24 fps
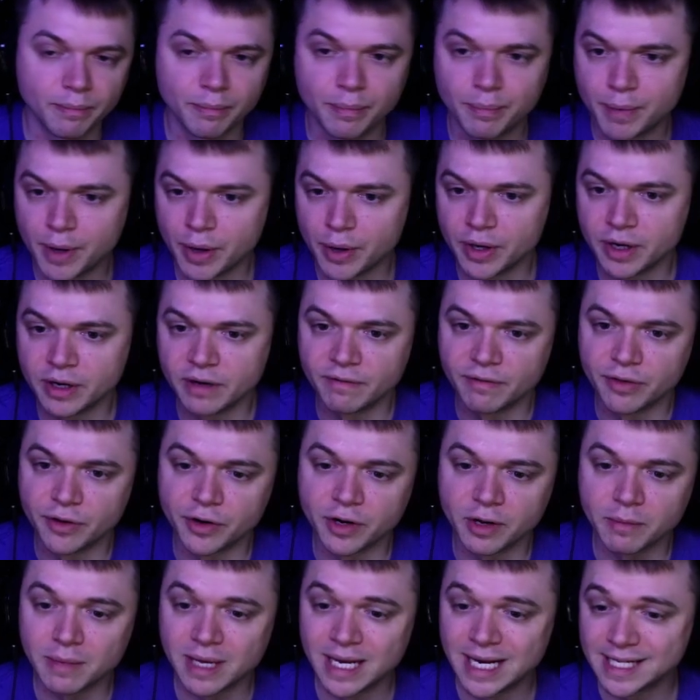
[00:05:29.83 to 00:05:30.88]
period of
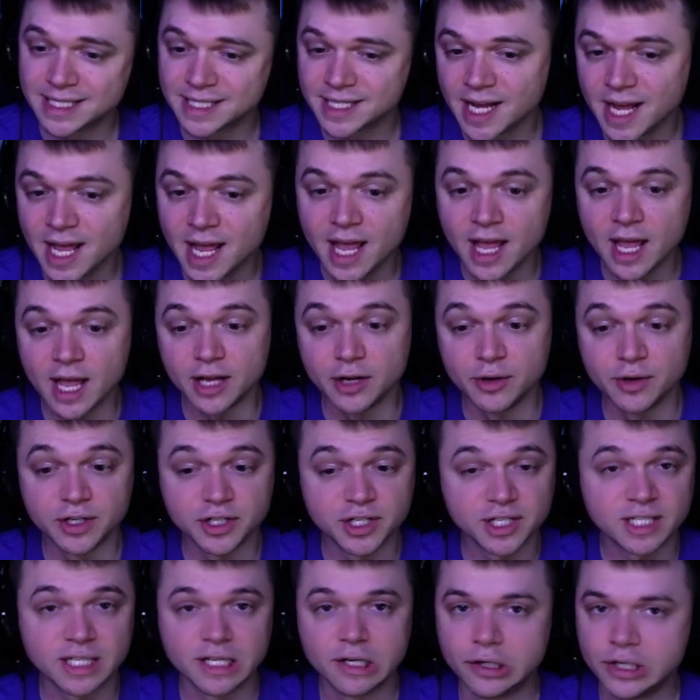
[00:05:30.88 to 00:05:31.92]
thirty minutes. And you can
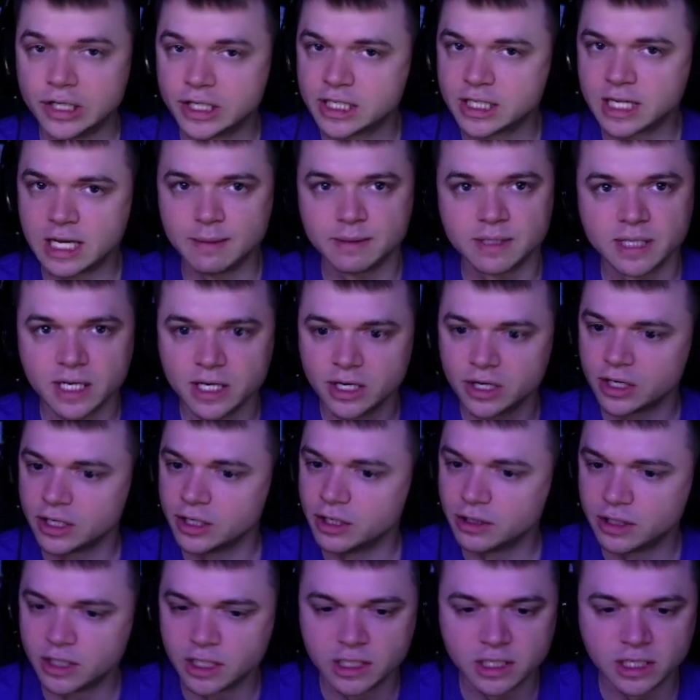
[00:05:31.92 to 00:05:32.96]
just literally just keep sitting here, and
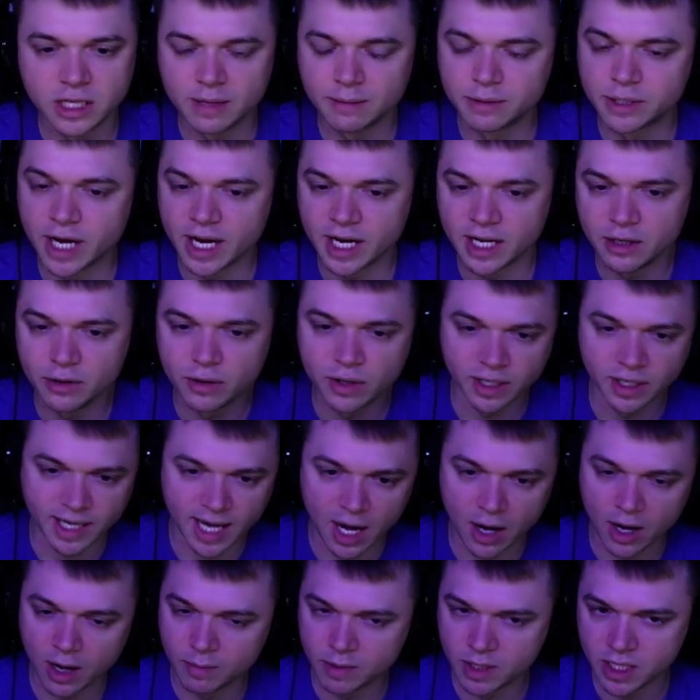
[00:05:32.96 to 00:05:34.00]
you just keep checking. You can
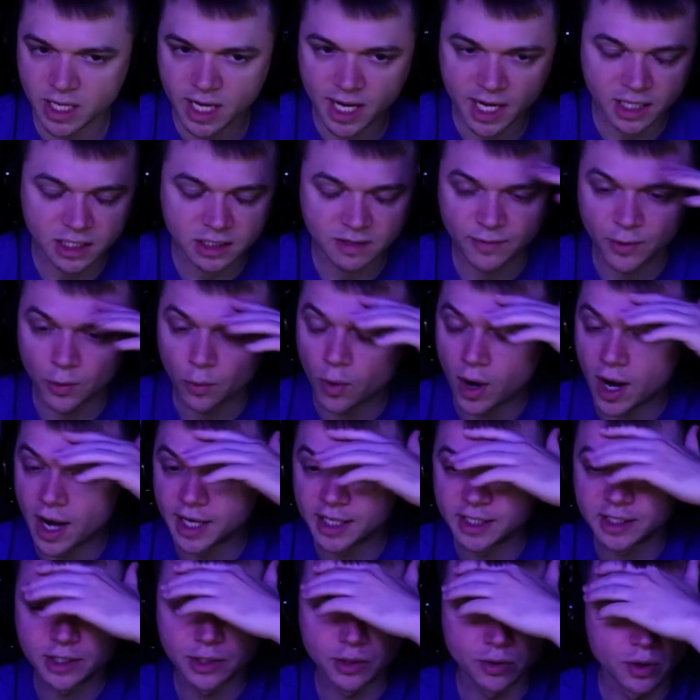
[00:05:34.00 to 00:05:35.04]
count how many eggs if you
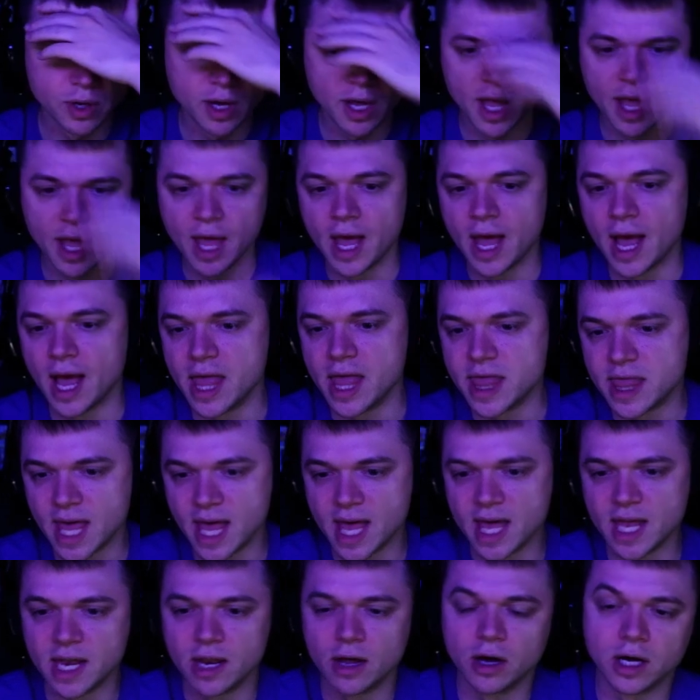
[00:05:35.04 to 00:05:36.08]
wanted to, and
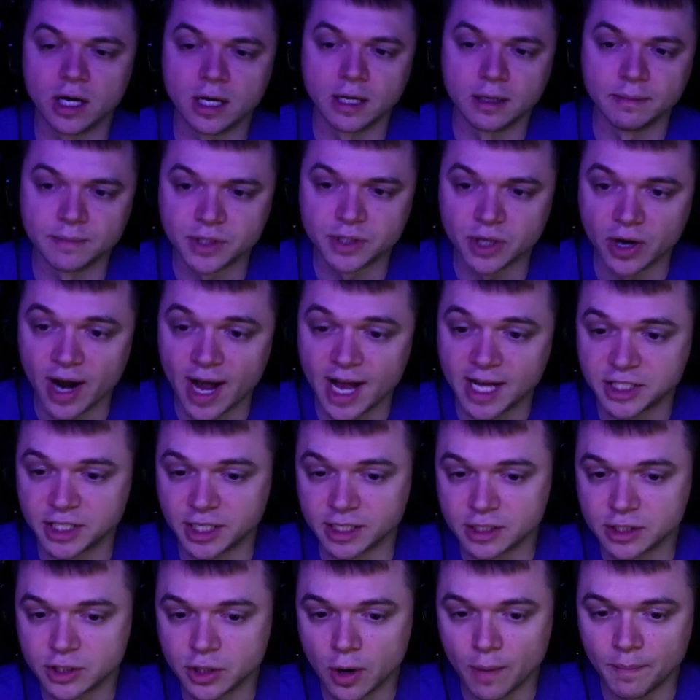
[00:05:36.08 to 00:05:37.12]
then um, start hatching.
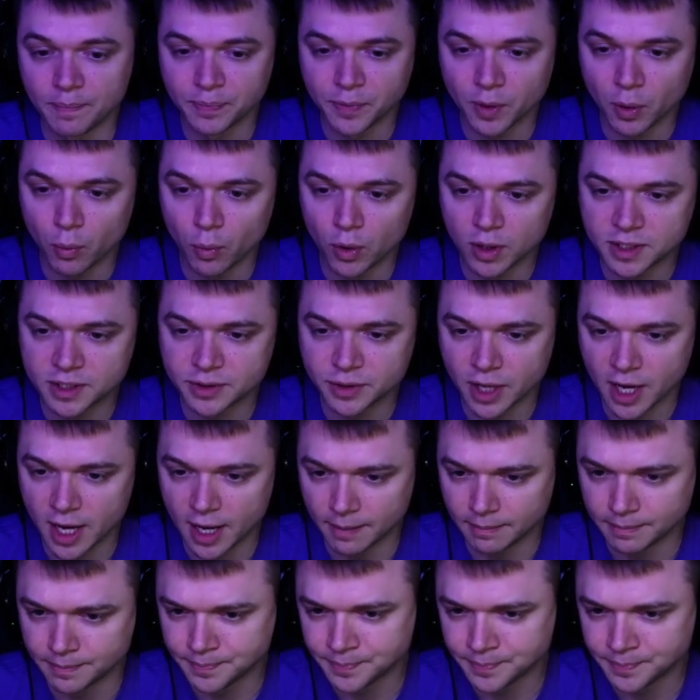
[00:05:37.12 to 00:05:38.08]
So, once... Uh,